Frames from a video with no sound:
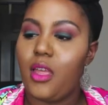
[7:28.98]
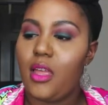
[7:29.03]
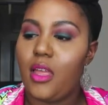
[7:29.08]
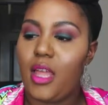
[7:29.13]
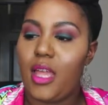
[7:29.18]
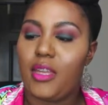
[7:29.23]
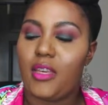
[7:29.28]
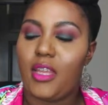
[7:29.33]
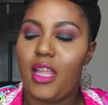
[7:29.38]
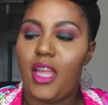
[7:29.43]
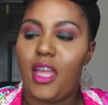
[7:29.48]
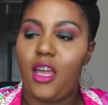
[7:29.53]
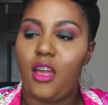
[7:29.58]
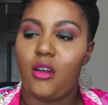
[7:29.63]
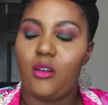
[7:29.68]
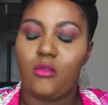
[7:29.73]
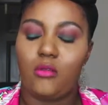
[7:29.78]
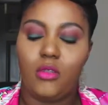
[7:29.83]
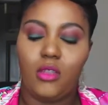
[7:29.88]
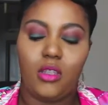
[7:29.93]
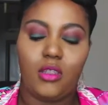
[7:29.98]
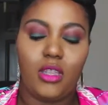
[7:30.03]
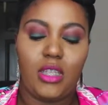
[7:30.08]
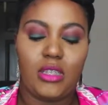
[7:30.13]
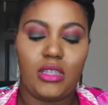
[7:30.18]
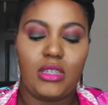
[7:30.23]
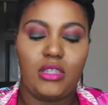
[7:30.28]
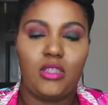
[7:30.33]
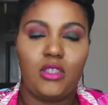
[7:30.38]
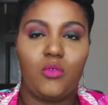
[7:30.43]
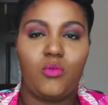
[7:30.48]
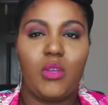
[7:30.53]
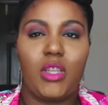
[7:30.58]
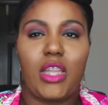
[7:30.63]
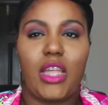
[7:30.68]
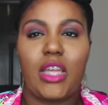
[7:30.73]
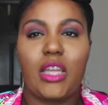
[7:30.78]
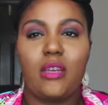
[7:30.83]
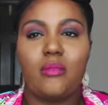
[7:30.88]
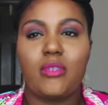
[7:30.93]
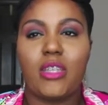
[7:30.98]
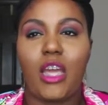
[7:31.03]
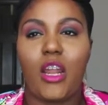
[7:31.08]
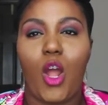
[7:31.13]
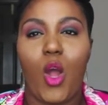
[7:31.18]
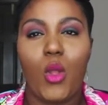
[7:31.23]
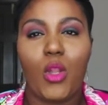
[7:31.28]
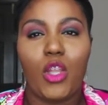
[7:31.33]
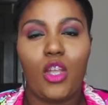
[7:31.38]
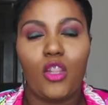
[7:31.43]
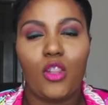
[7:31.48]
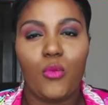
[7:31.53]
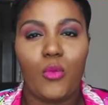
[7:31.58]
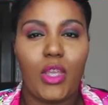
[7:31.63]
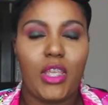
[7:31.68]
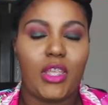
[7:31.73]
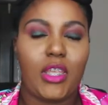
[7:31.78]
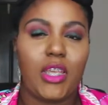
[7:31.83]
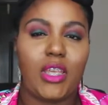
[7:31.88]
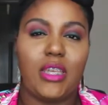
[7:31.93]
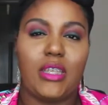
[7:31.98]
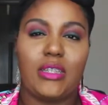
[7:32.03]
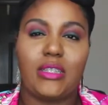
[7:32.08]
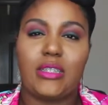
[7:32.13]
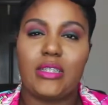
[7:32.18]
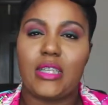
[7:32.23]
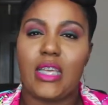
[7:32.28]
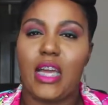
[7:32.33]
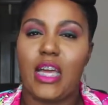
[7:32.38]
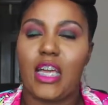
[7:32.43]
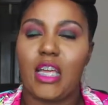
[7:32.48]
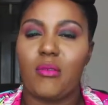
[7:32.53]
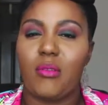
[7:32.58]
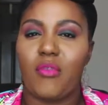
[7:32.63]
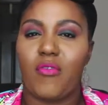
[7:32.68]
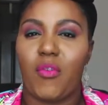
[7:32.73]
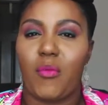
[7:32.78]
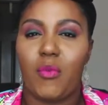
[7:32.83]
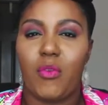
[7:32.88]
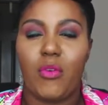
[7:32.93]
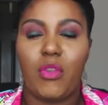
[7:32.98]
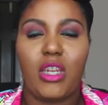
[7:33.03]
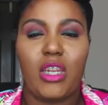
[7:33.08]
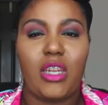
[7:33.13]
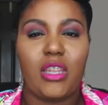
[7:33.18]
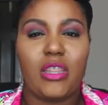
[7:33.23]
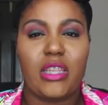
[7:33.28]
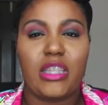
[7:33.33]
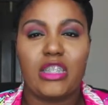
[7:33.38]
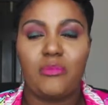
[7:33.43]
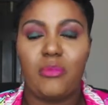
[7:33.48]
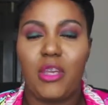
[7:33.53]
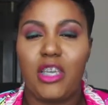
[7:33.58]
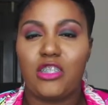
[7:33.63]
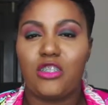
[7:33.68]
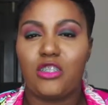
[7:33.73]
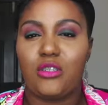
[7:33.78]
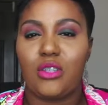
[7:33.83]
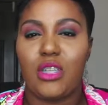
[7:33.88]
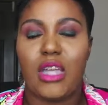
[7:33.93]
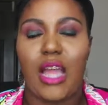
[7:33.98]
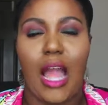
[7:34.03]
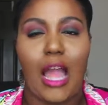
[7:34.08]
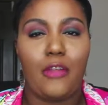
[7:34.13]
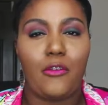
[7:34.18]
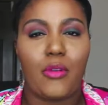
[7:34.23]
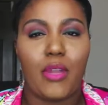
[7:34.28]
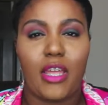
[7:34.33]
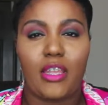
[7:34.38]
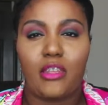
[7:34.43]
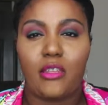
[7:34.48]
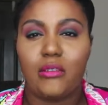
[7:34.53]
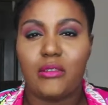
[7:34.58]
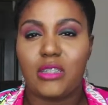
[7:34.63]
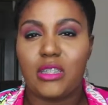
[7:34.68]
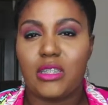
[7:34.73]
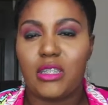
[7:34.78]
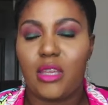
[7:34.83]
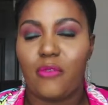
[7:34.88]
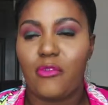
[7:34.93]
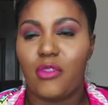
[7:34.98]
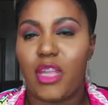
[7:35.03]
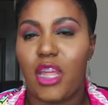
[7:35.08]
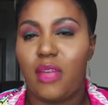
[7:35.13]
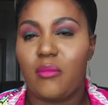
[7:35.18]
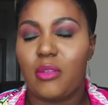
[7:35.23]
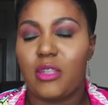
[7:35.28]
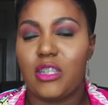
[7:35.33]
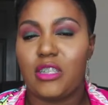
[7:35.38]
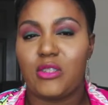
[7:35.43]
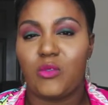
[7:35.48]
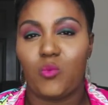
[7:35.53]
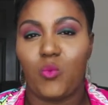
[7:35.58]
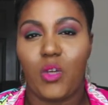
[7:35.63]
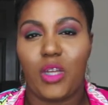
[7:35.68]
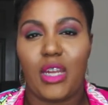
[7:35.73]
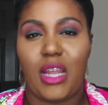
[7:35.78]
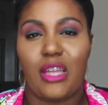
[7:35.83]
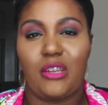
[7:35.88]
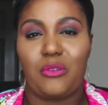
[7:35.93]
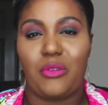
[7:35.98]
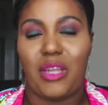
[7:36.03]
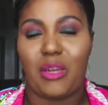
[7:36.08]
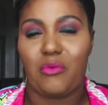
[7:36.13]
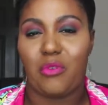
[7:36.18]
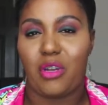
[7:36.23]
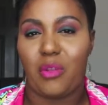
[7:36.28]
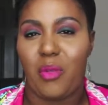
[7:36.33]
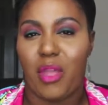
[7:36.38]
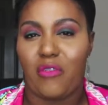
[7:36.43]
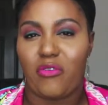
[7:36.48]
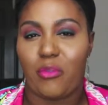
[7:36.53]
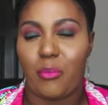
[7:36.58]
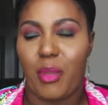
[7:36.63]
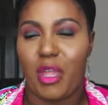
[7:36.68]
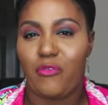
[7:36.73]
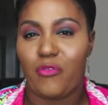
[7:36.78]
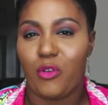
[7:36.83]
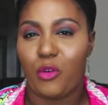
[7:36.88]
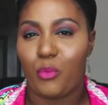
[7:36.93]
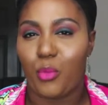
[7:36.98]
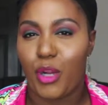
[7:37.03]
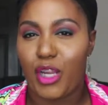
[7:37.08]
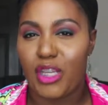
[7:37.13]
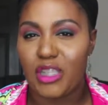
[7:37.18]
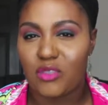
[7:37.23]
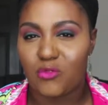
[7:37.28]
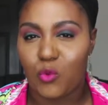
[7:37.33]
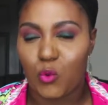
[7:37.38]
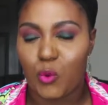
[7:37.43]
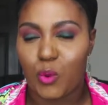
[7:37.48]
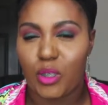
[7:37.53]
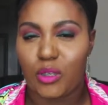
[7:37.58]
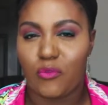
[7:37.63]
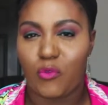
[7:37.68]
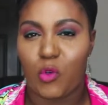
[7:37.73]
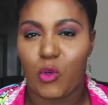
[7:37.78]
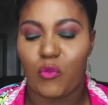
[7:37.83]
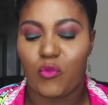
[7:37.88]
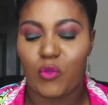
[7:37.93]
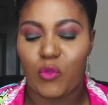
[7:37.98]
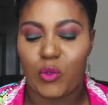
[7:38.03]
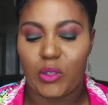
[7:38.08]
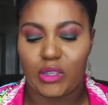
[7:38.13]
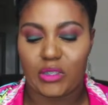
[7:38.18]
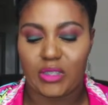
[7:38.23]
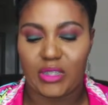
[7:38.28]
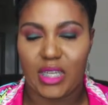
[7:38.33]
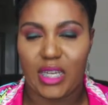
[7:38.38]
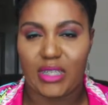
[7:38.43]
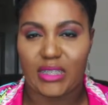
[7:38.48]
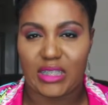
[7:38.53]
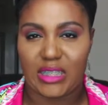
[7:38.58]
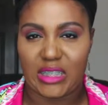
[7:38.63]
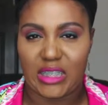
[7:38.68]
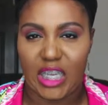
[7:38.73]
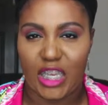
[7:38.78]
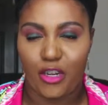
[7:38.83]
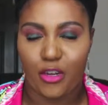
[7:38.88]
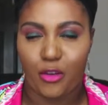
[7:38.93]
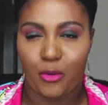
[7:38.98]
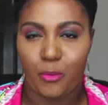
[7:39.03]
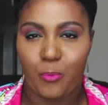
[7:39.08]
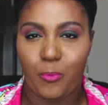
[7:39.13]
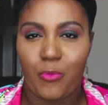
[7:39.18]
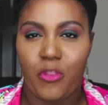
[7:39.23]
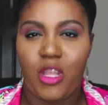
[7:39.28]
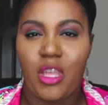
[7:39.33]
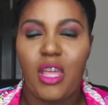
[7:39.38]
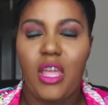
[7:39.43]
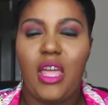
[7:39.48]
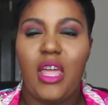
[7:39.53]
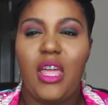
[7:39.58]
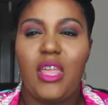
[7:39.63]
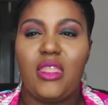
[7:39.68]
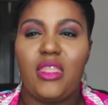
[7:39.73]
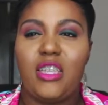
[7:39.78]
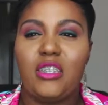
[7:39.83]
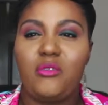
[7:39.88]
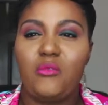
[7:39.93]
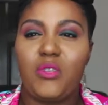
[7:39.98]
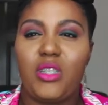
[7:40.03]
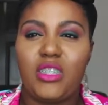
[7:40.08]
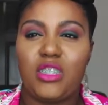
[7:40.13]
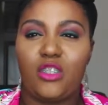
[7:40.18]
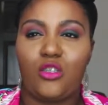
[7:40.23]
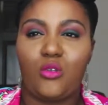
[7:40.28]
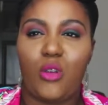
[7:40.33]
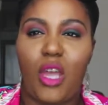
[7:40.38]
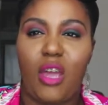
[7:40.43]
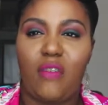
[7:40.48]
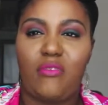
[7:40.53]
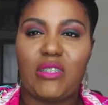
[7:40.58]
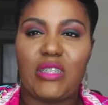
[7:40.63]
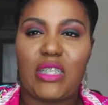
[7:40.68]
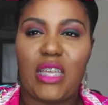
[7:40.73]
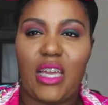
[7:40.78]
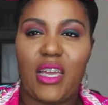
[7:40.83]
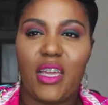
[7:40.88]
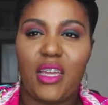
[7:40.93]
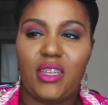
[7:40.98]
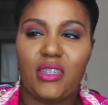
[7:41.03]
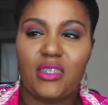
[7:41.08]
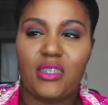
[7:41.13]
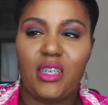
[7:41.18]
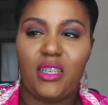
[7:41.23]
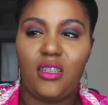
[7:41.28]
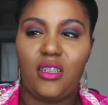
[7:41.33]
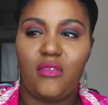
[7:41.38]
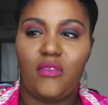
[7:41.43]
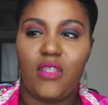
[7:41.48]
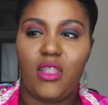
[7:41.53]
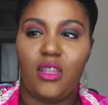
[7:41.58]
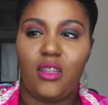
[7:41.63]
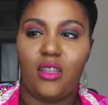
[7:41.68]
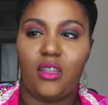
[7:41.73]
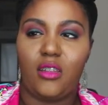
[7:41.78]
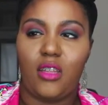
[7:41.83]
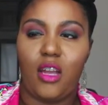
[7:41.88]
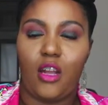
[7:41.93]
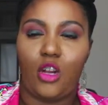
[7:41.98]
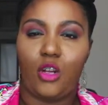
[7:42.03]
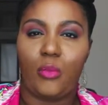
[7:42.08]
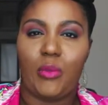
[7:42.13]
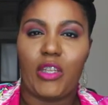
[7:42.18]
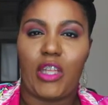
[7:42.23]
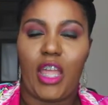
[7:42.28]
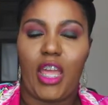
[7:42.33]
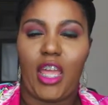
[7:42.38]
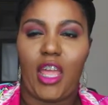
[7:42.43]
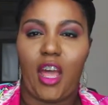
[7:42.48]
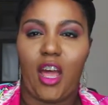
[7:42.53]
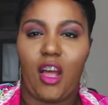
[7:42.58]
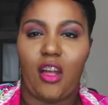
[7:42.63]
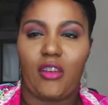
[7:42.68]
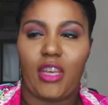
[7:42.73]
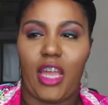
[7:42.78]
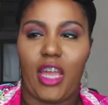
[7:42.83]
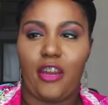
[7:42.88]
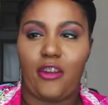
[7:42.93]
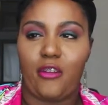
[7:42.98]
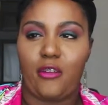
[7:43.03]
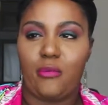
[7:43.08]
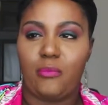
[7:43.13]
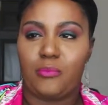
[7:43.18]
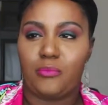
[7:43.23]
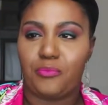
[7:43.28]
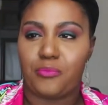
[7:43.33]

And now, this is the one that comes out only on the weekends. If I'm doing anything special, I do not use this every day because, one, I do not want to have to pay full price for it for a full size container. This one is the travel size of the Urban Decay All Nighter.